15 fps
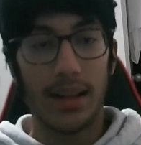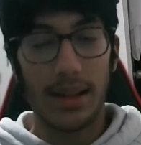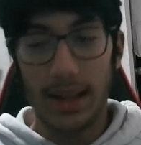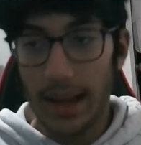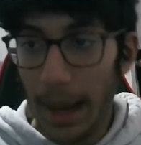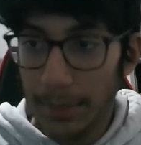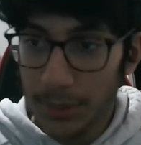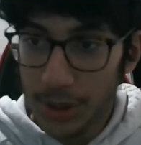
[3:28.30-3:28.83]

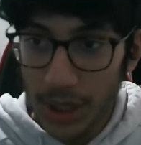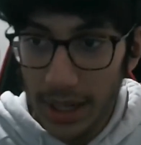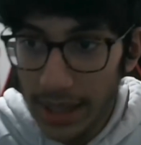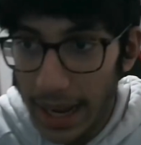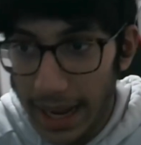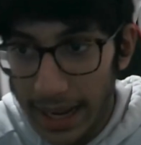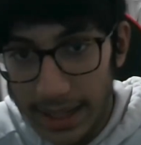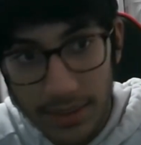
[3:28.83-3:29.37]
I'm trying
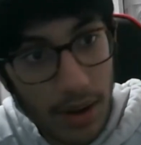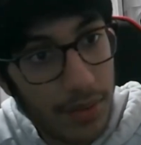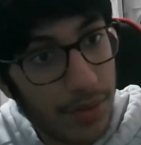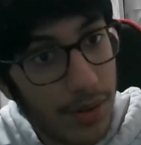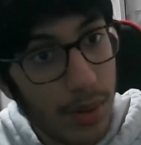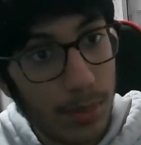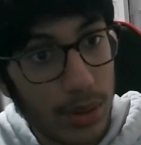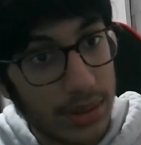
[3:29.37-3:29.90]
to add a
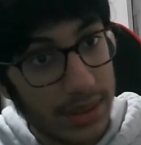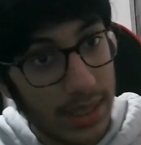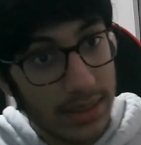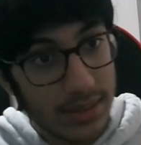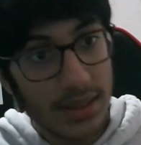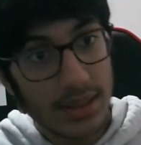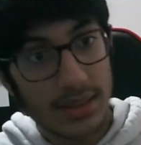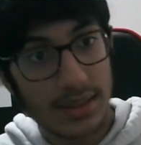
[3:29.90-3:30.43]
few more
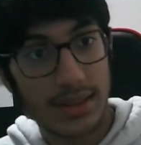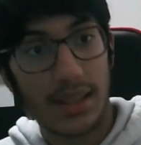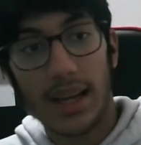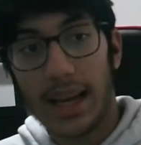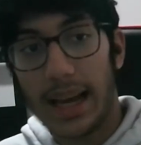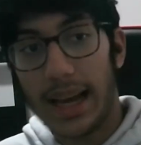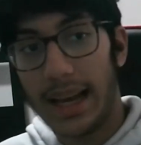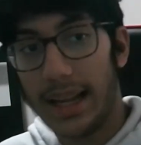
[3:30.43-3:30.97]
sensors
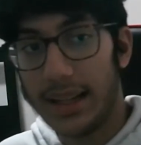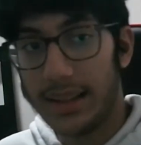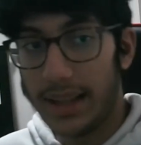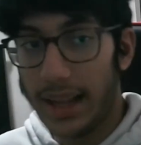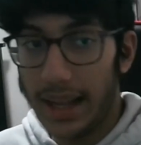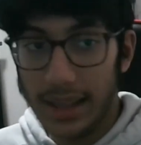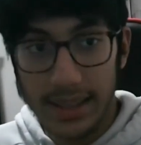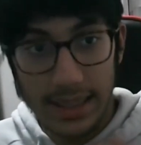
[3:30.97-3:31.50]
and
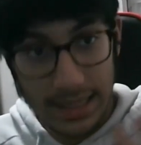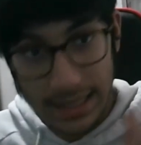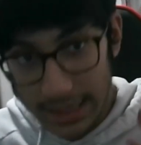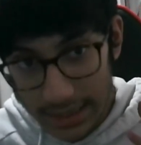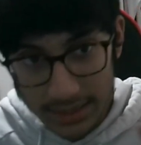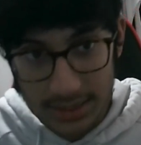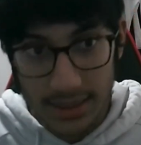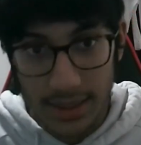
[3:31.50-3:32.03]

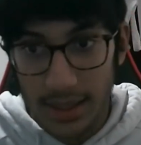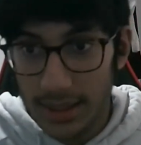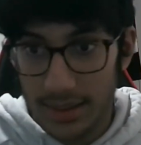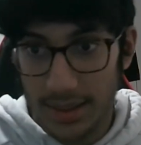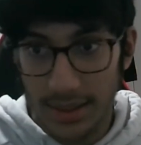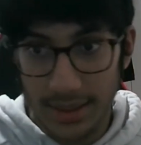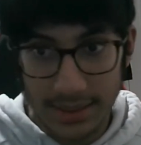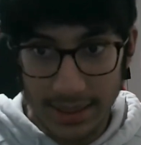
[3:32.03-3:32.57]
LEDs
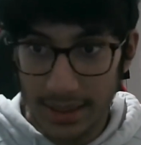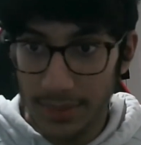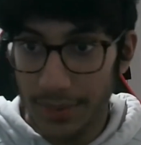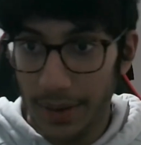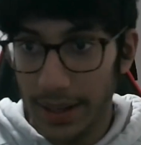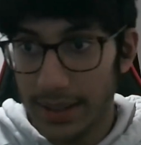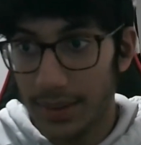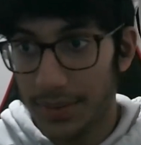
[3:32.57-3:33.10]
to
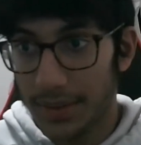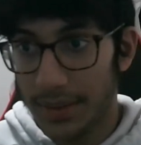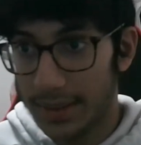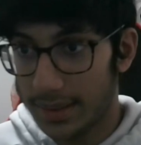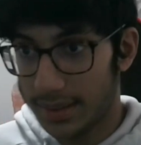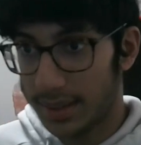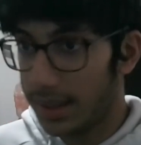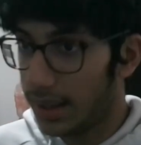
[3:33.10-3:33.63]
signify
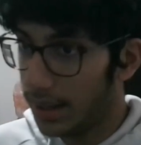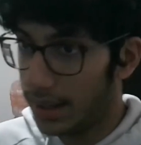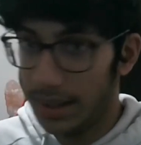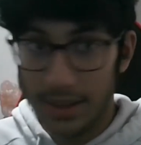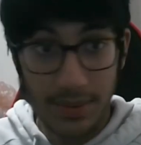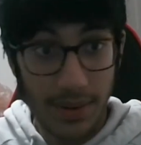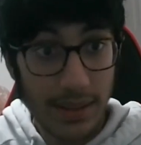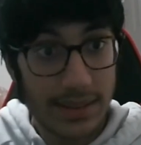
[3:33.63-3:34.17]
different
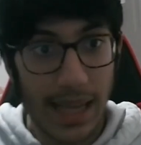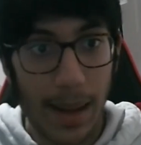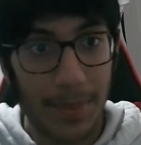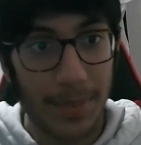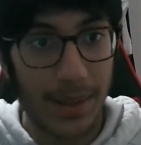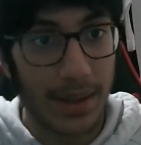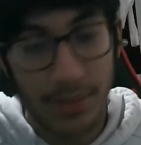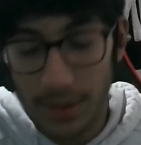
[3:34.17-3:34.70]
events
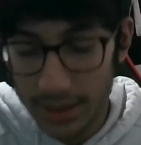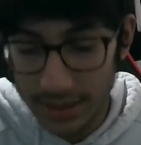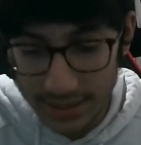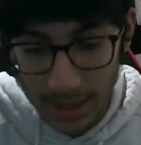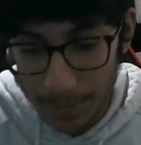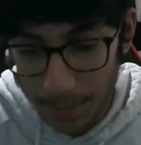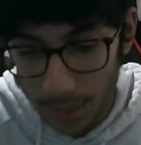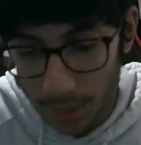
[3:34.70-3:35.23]
happening. For
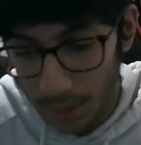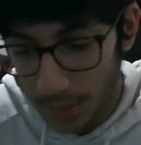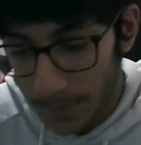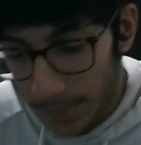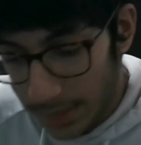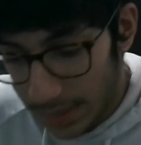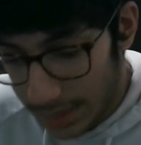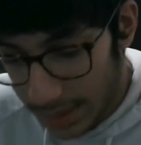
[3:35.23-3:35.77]
example,
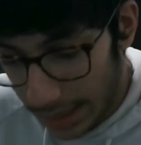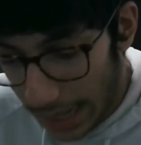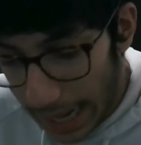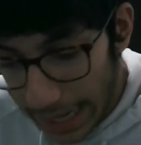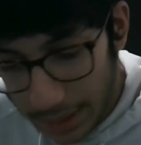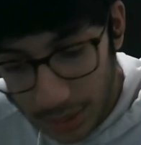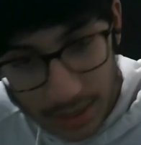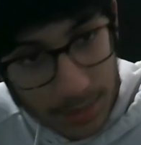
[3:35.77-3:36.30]
the
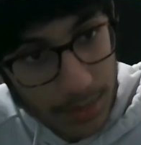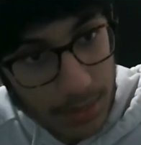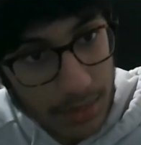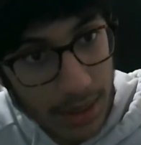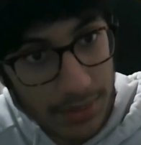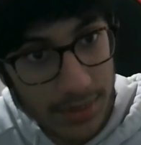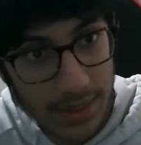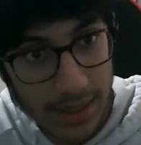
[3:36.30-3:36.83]

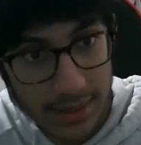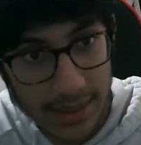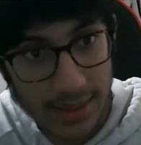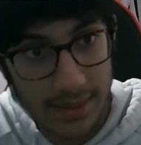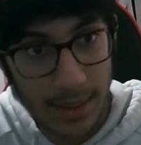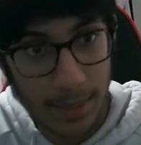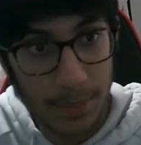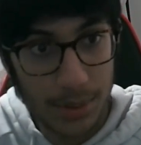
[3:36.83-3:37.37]
hygrothermograph detecting a
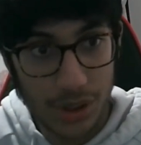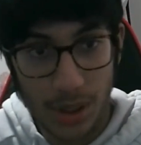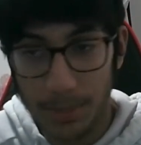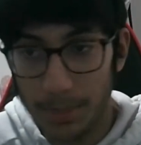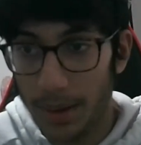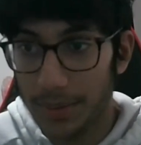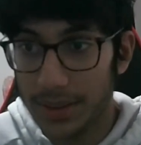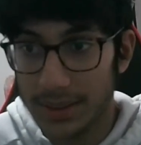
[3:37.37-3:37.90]
temperature
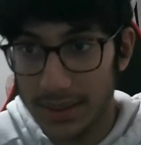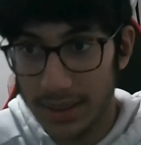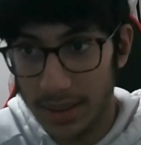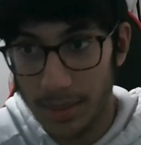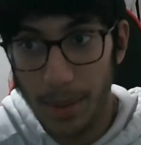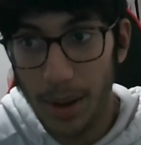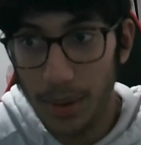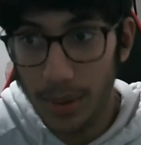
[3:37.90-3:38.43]
above this certain
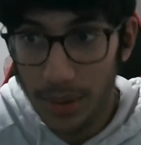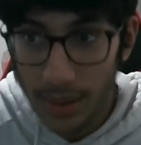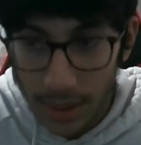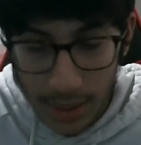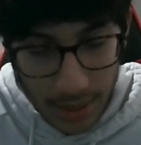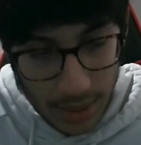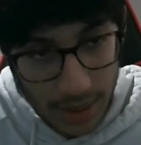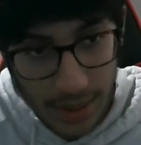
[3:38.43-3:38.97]
amount,
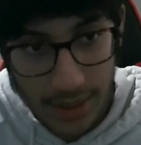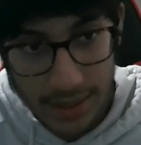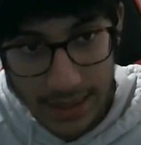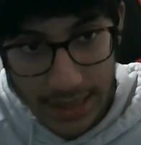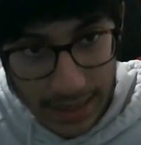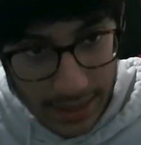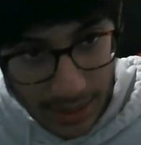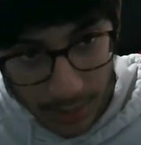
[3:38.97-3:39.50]

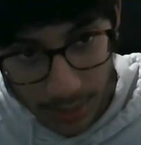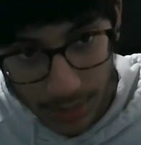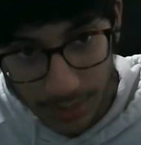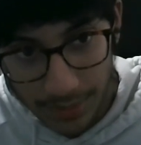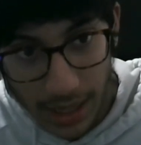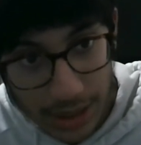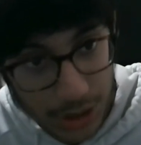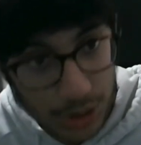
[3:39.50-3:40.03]
then it will
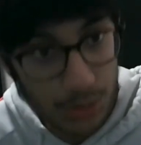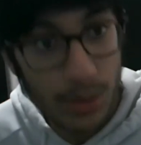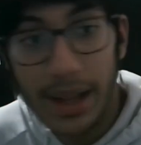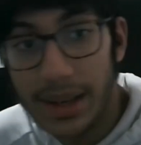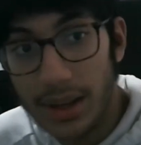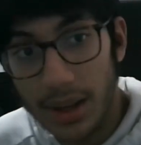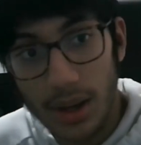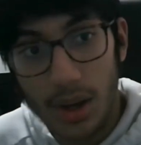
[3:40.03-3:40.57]
flash
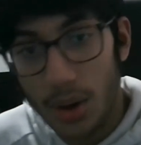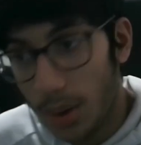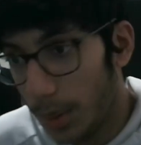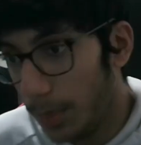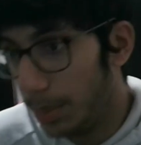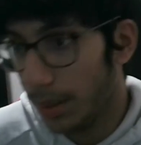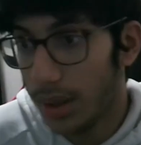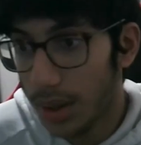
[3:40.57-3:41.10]
red,
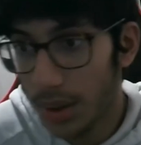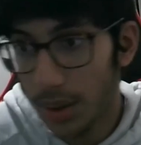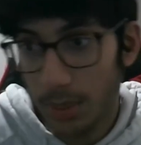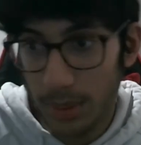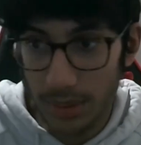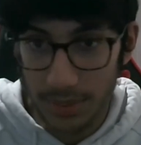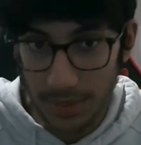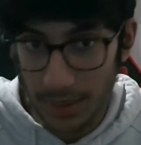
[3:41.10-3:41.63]
or below
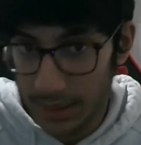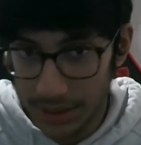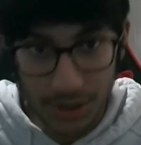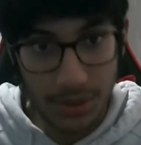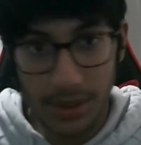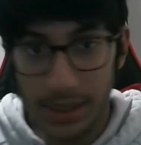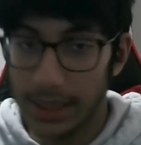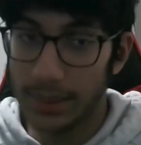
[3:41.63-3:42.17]
it will flash
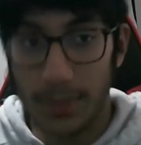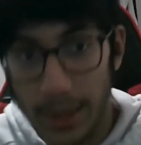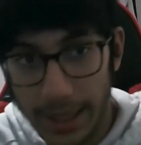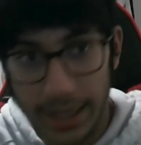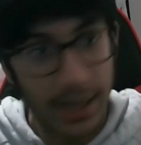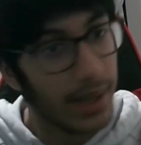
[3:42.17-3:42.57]
green.